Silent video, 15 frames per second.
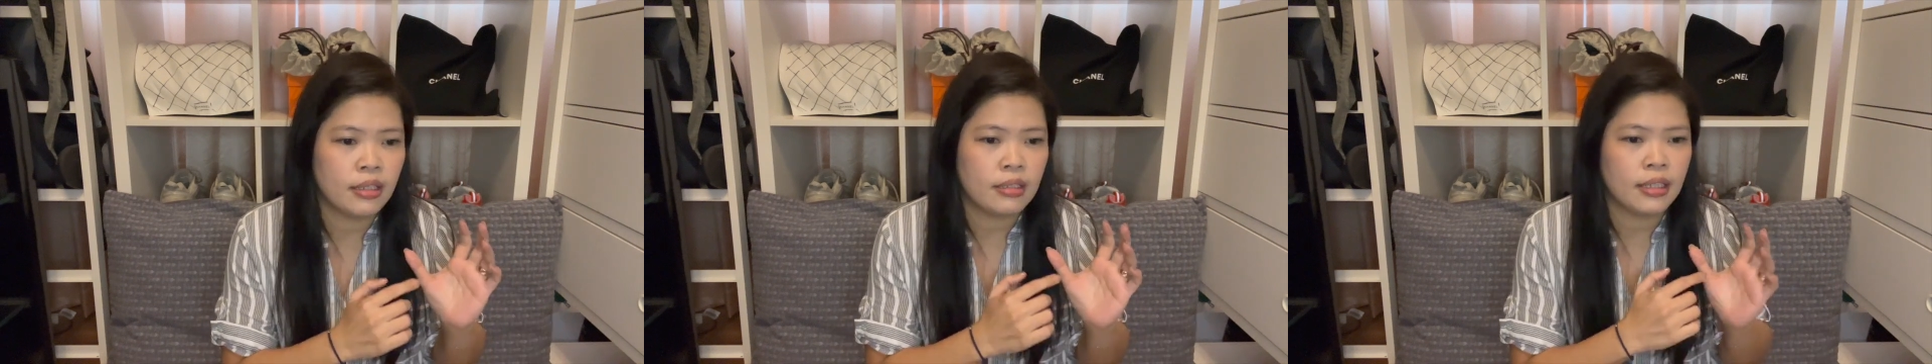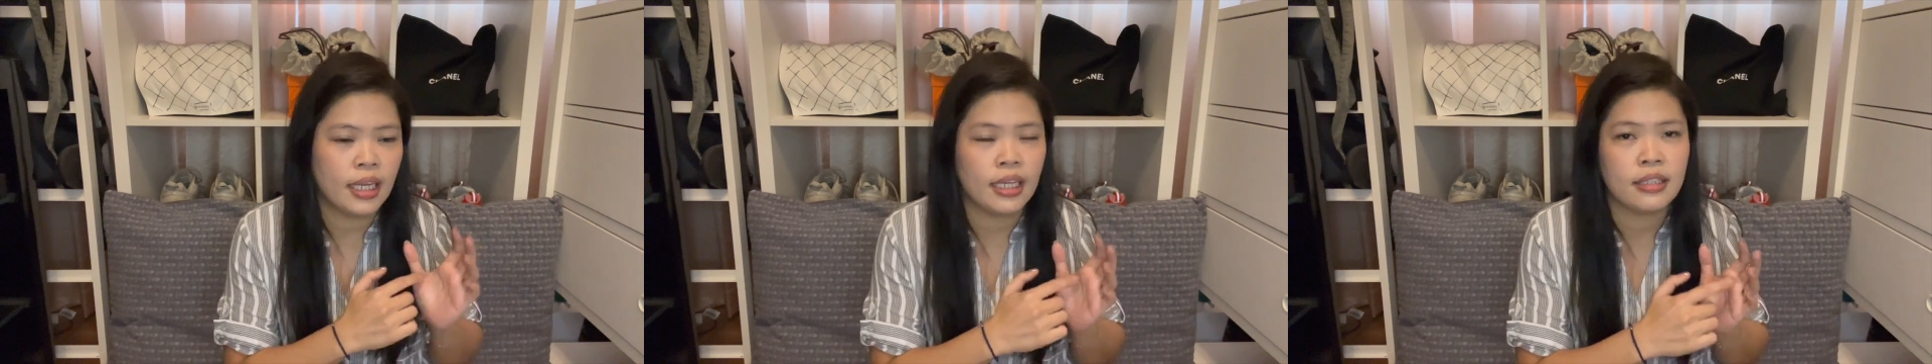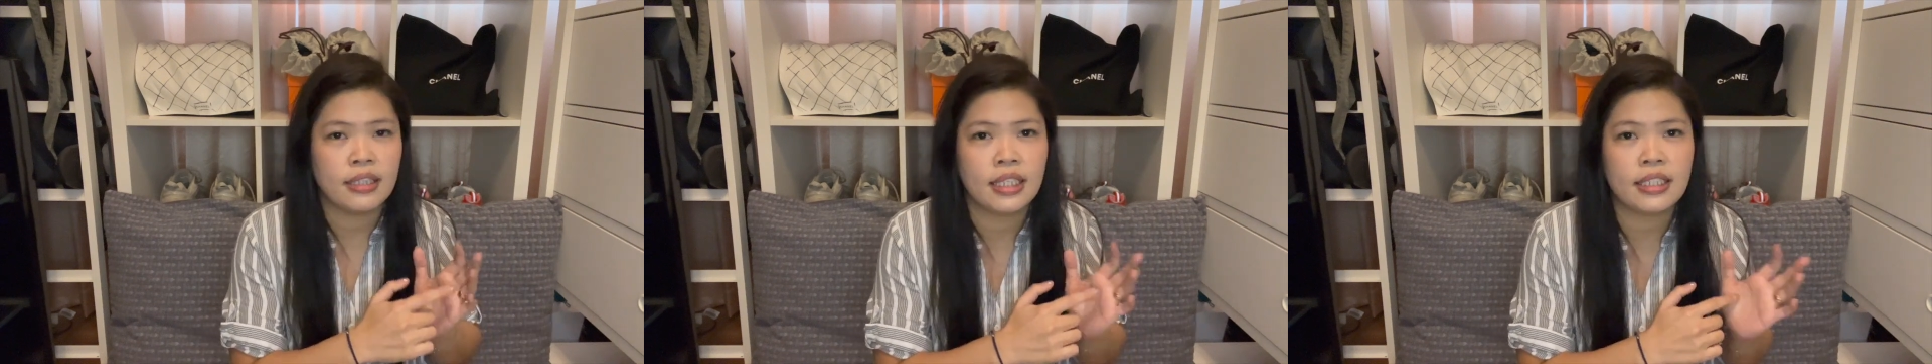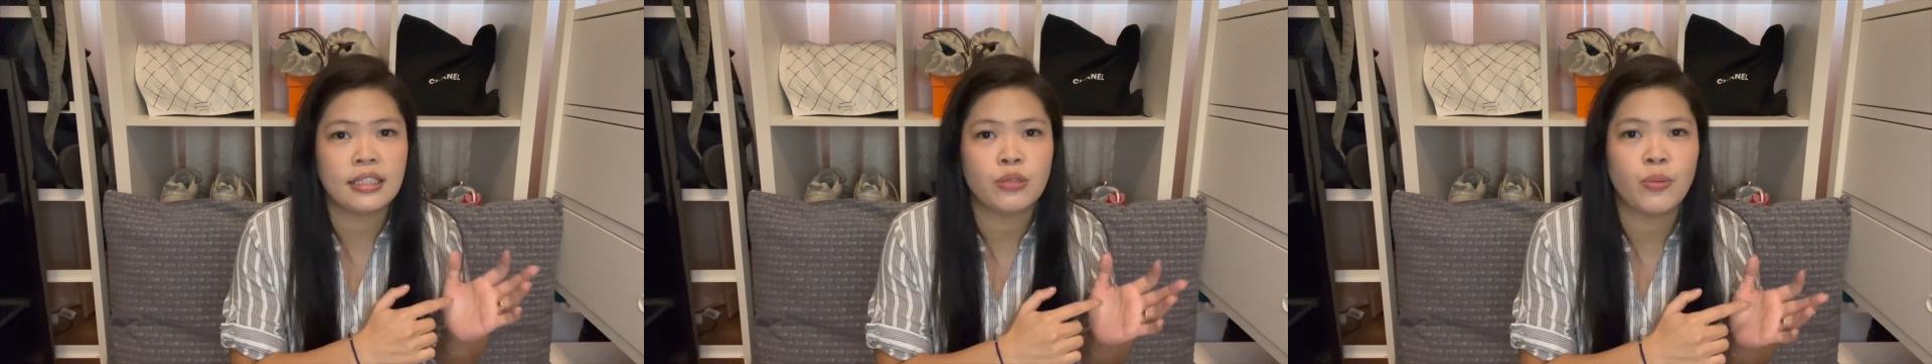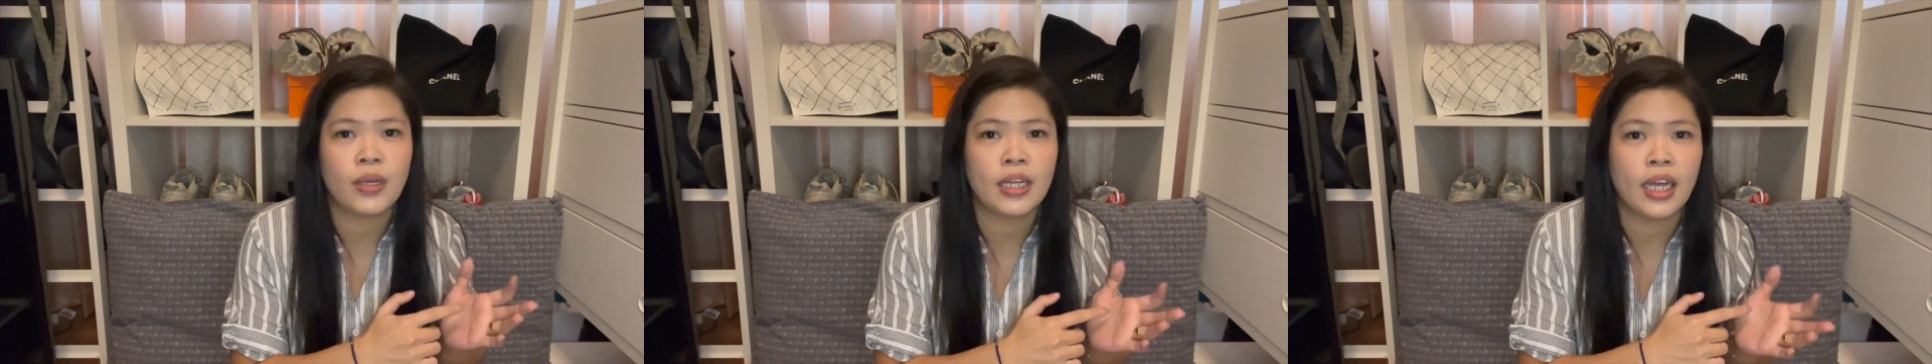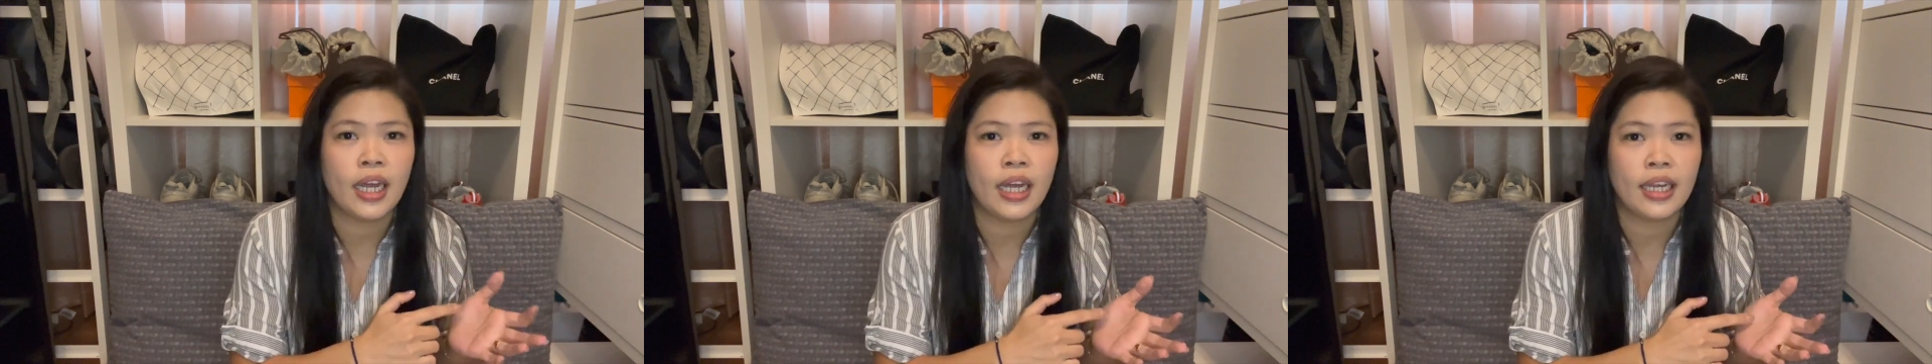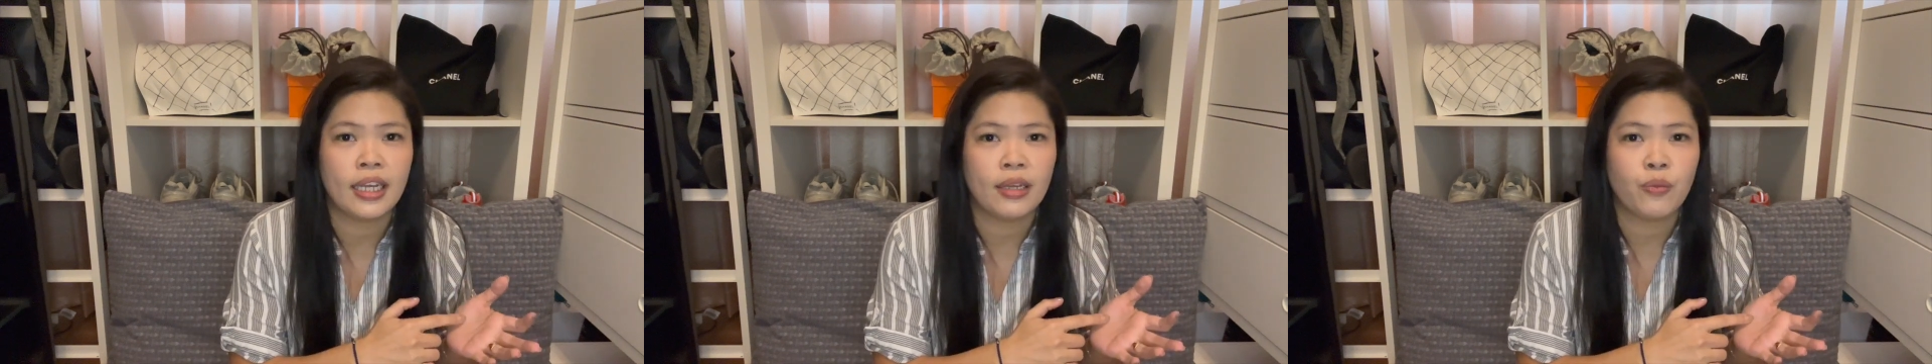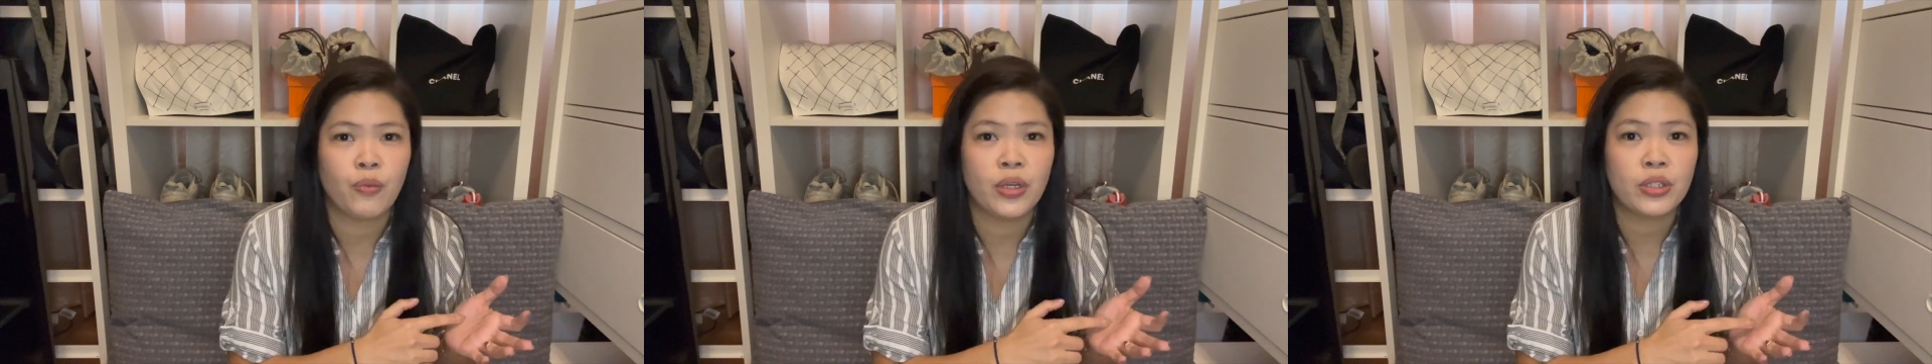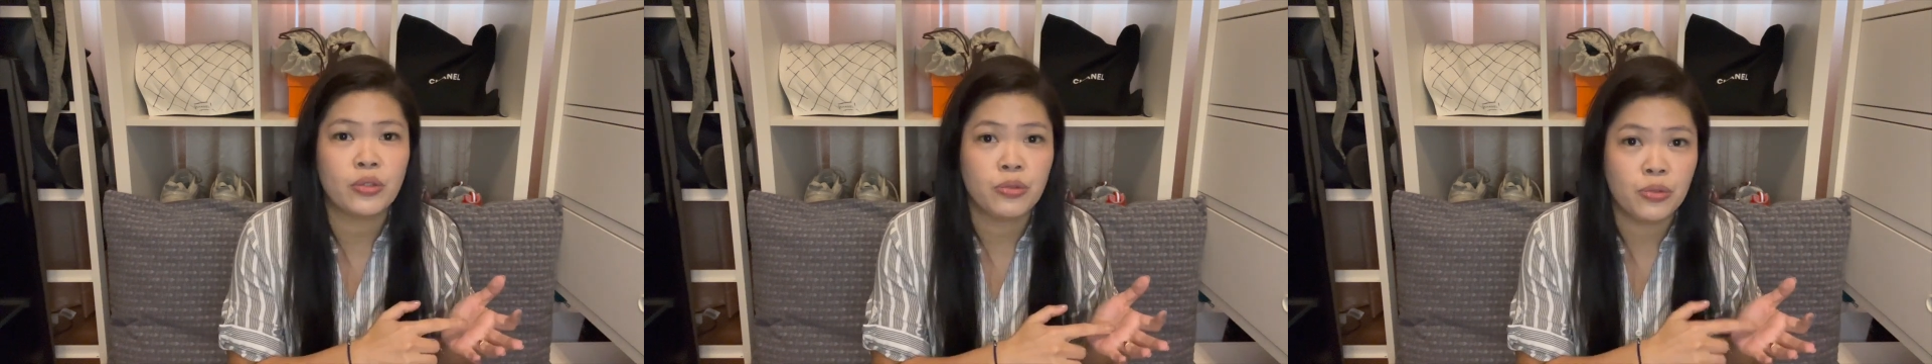there are things when I want